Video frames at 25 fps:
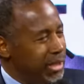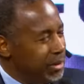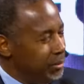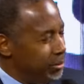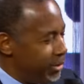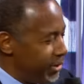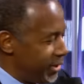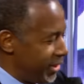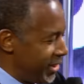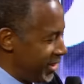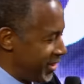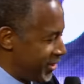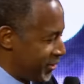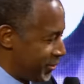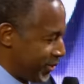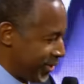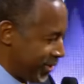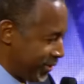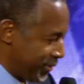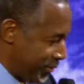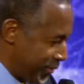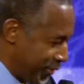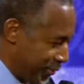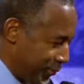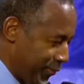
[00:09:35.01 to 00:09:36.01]
and policemen,
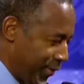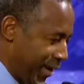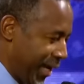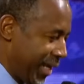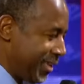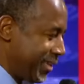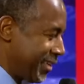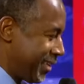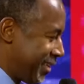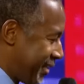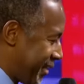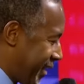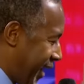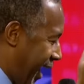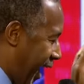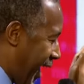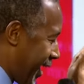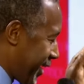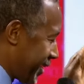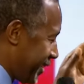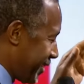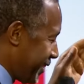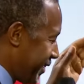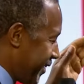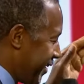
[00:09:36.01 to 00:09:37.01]
went right to
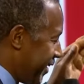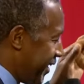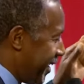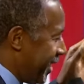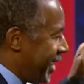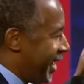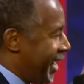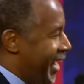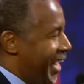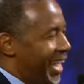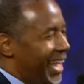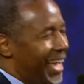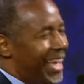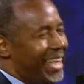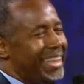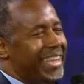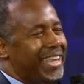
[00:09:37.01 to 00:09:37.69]
doctor. And